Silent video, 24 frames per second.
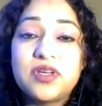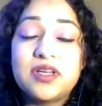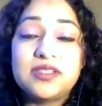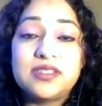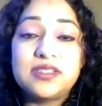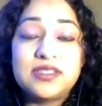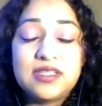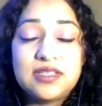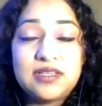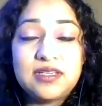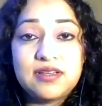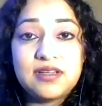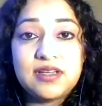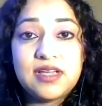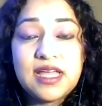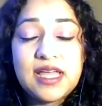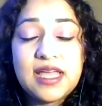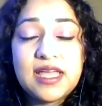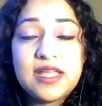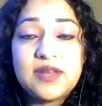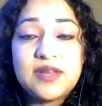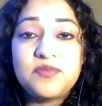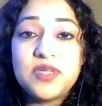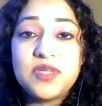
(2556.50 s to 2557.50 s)
consider
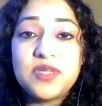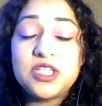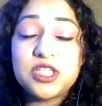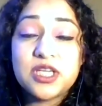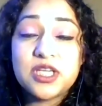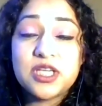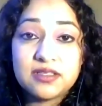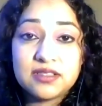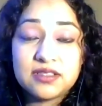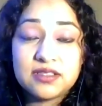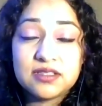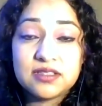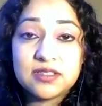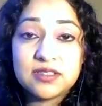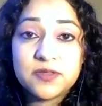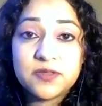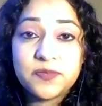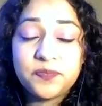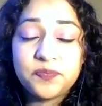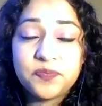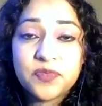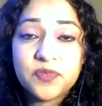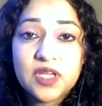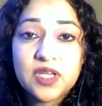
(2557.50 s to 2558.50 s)
and be gentle
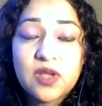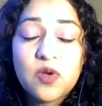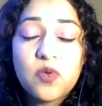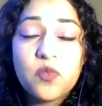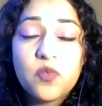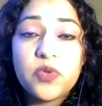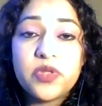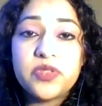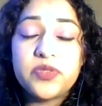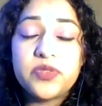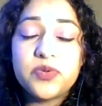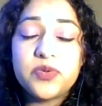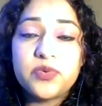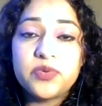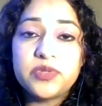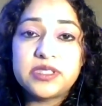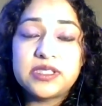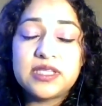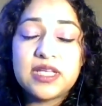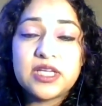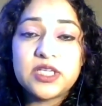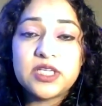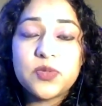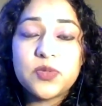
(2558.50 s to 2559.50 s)
with those
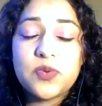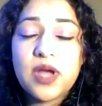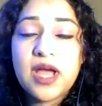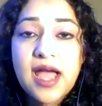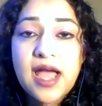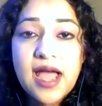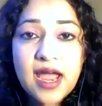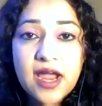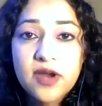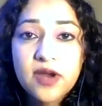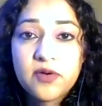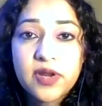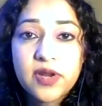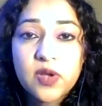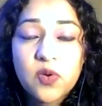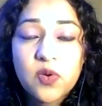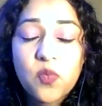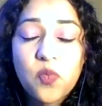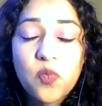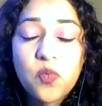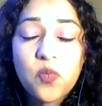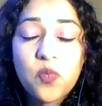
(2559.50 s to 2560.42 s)
that you are hiring.